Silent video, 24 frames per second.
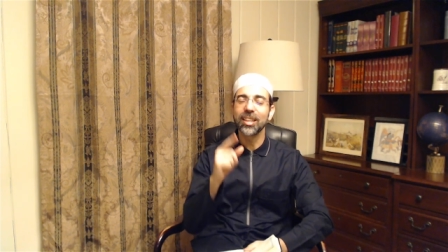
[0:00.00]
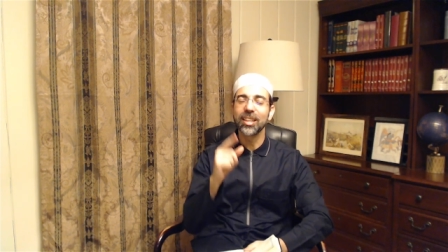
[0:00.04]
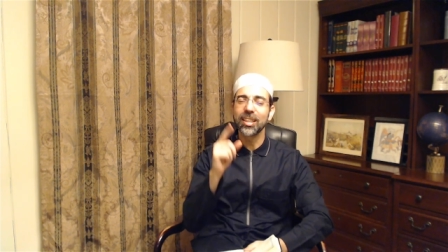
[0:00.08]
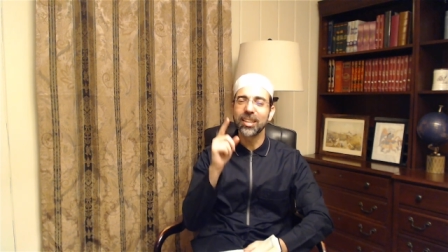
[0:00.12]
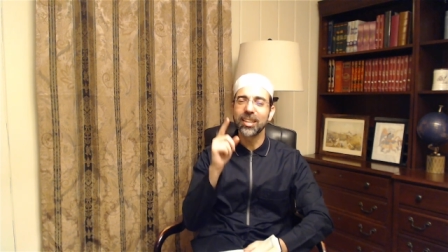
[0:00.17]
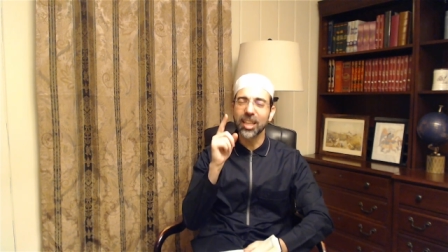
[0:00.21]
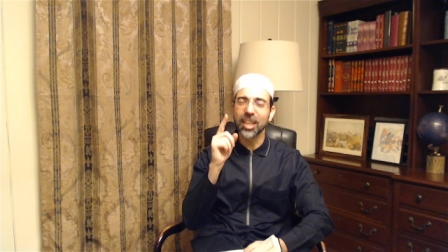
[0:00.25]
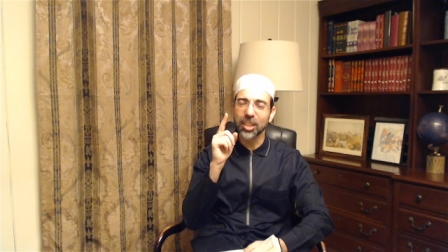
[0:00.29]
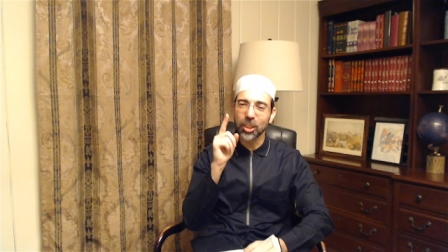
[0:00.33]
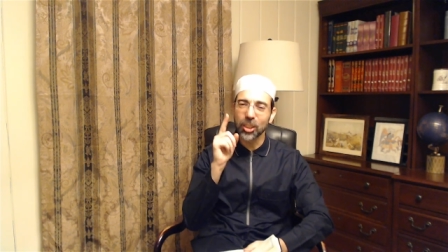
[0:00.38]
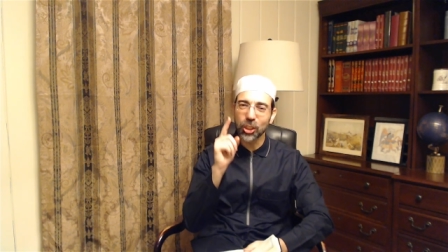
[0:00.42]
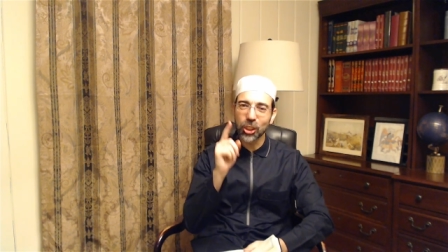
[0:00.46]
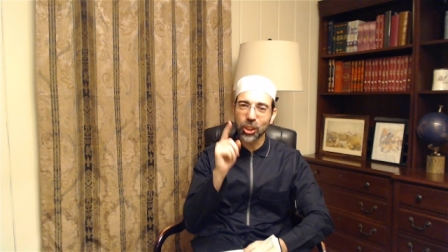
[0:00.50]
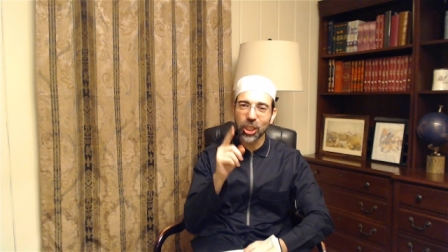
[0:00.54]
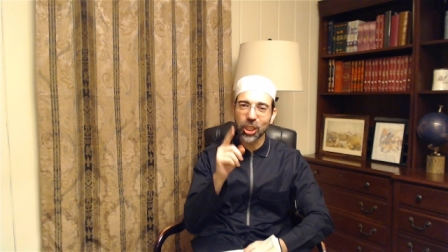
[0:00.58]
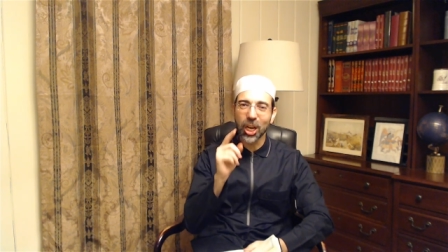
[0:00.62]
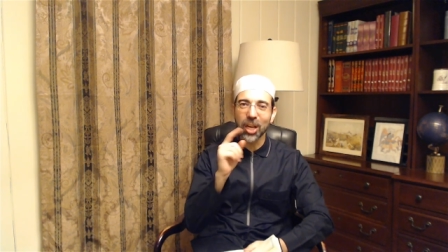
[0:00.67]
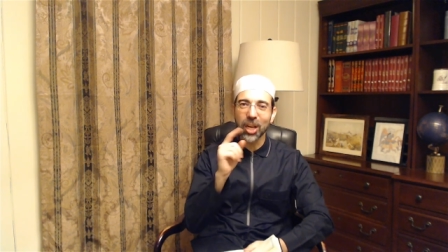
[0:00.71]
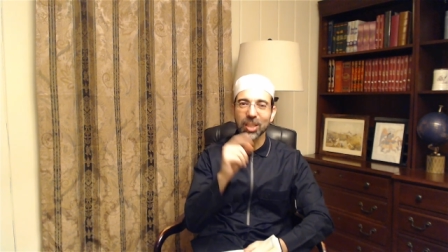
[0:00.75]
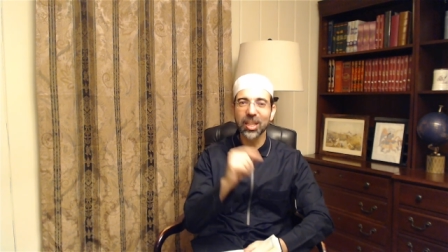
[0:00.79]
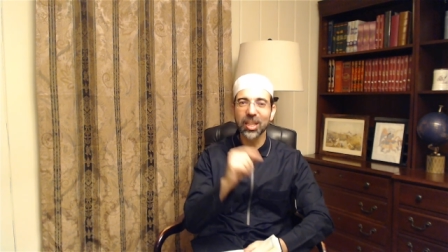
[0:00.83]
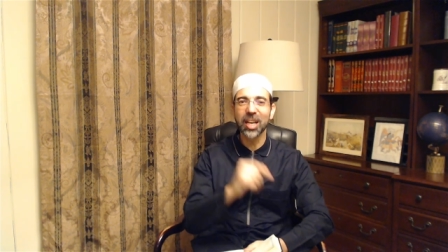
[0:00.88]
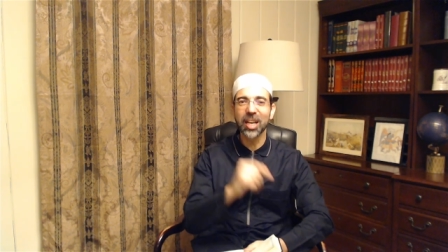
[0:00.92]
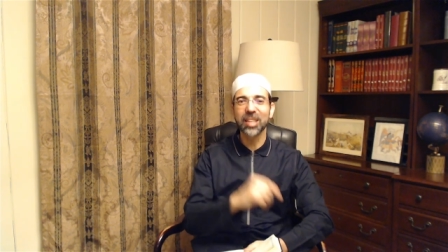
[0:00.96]
then
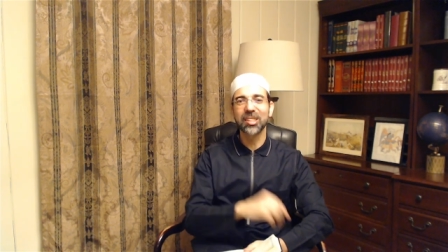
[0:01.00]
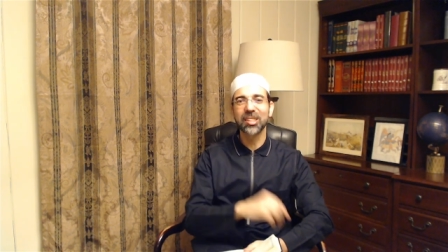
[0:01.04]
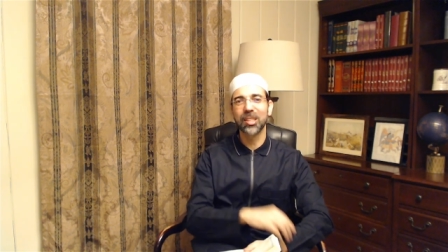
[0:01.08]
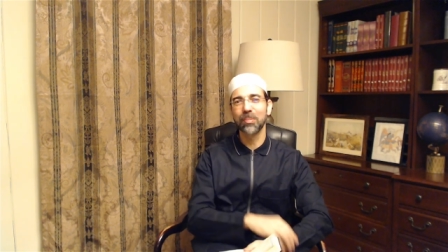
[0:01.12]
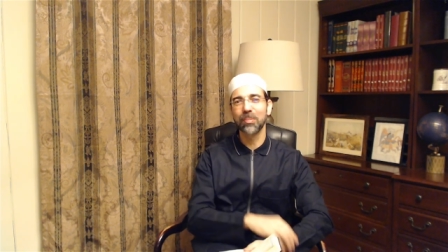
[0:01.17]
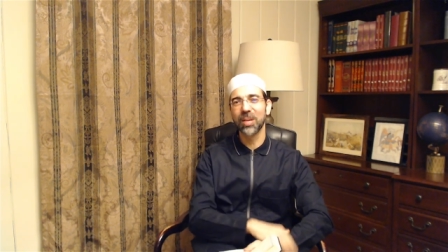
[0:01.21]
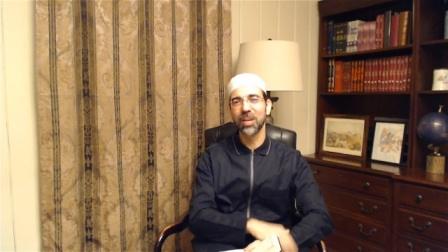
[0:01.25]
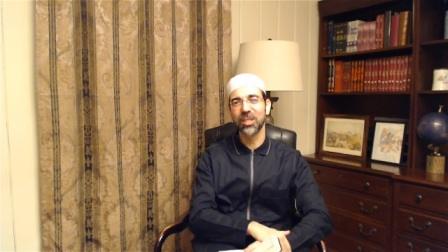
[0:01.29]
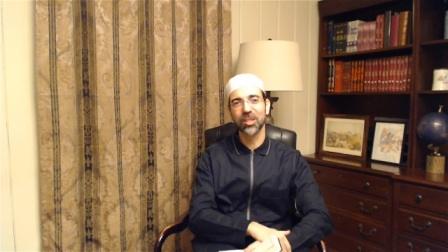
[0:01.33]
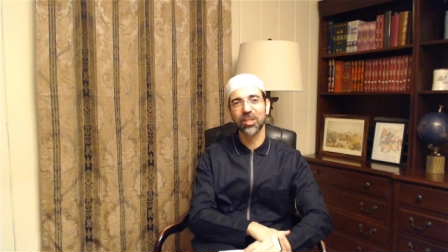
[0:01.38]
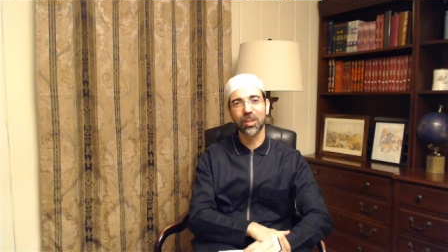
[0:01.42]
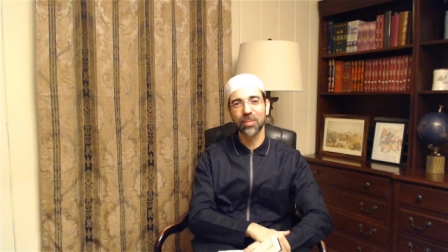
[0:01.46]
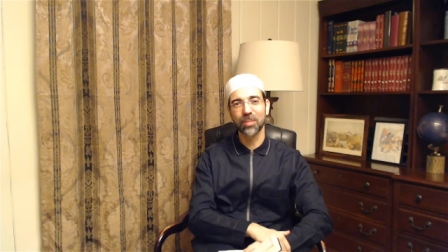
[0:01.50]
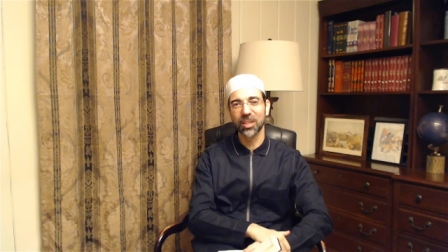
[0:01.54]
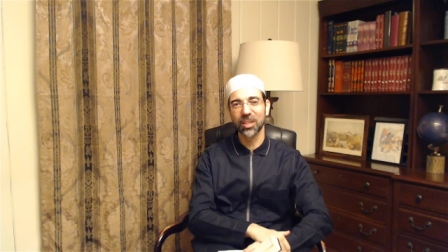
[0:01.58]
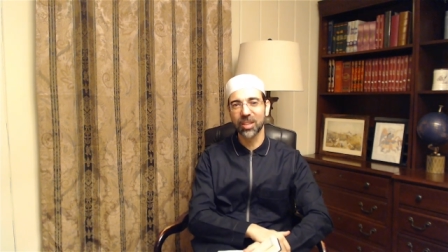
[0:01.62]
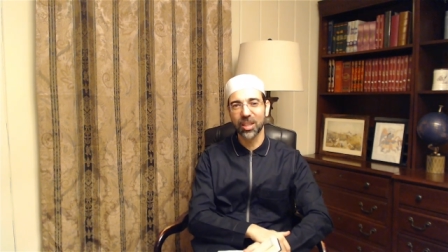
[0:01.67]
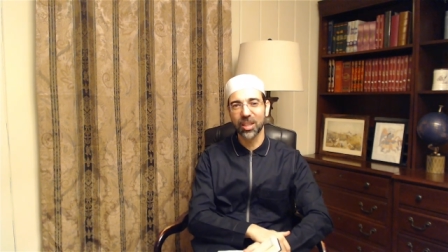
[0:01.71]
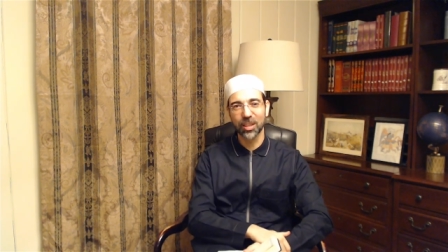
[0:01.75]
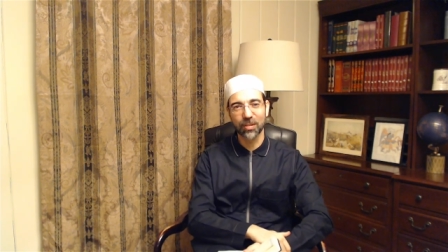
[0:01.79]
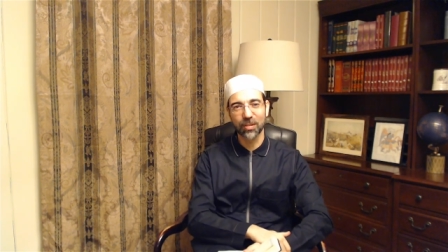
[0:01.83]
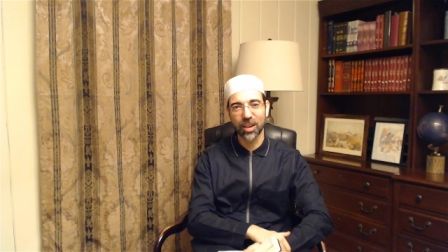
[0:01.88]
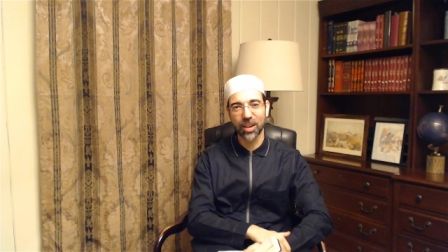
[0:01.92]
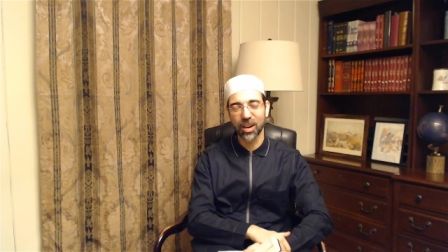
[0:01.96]
inshallah it's the best
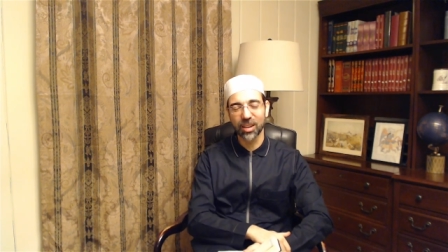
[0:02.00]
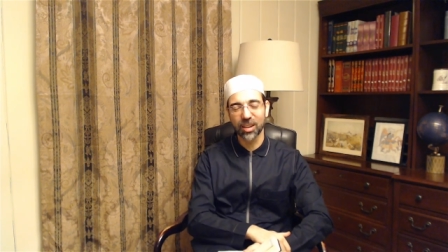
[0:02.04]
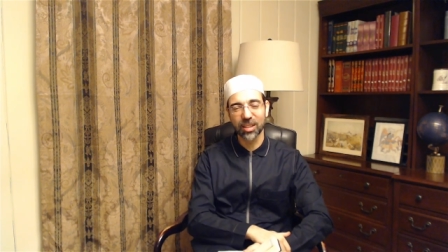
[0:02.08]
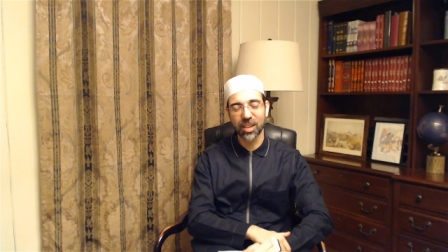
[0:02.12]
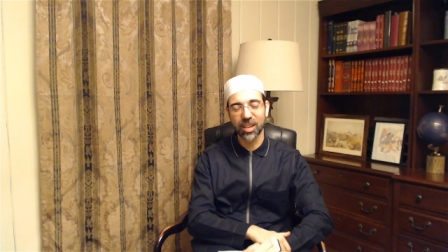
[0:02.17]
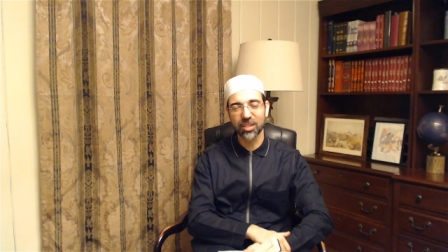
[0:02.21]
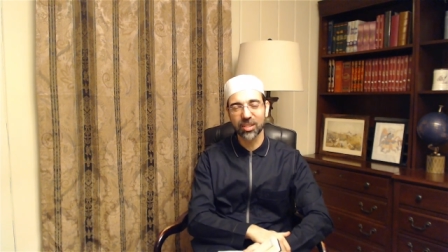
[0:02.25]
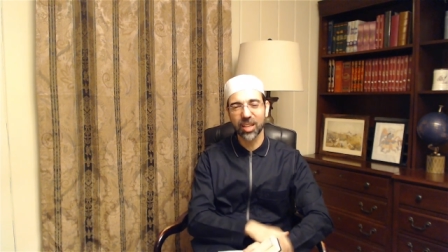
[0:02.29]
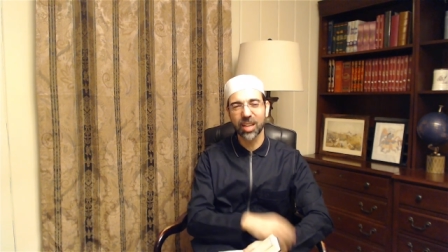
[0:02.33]
Ramadan of our lives.